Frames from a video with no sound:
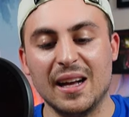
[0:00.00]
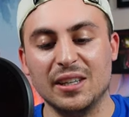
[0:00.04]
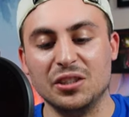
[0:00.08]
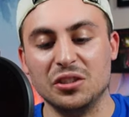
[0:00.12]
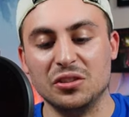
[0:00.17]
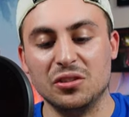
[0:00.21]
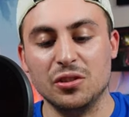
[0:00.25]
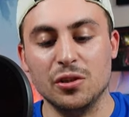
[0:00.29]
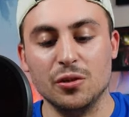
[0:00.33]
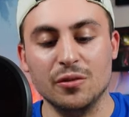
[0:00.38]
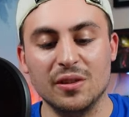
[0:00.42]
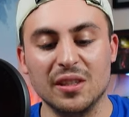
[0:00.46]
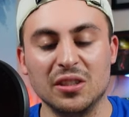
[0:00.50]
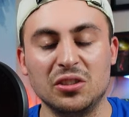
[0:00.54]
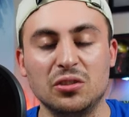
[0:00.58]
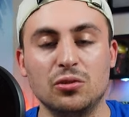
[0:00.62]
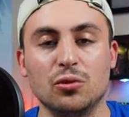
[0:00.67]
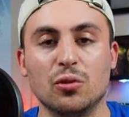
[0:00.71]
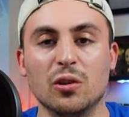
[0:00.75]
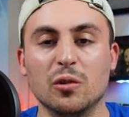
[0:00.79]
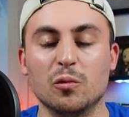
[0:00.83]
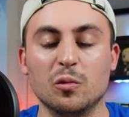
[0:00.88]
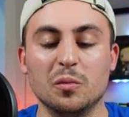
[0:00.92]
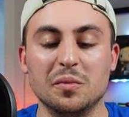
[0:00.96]
I just knew this
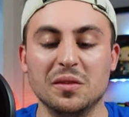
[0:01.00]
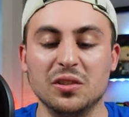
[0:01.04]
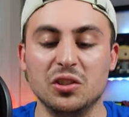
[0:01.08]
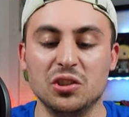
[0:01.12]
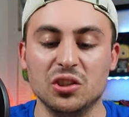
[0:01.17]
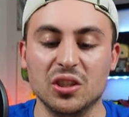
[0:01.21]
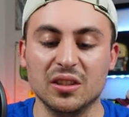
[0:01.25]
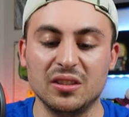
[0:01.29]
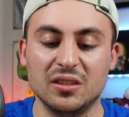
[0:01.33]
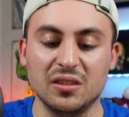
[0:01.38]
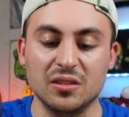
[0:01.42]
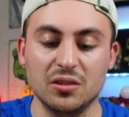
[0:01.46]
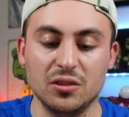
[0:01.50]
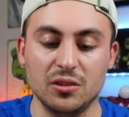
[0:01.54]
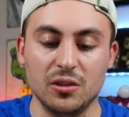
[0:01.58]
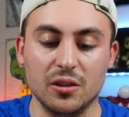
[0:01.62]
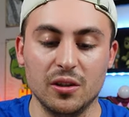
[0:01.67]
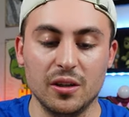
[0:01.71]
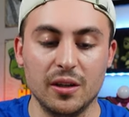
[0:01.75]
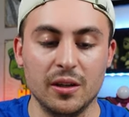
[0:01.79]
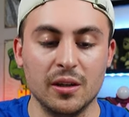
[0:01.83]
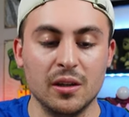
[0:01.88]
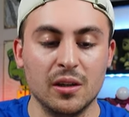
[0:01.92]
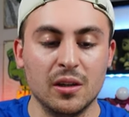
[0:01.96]
story would be just as
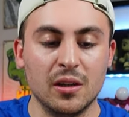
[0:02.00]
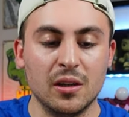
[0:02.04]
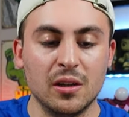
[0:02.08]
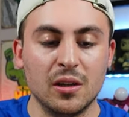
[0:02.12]
good.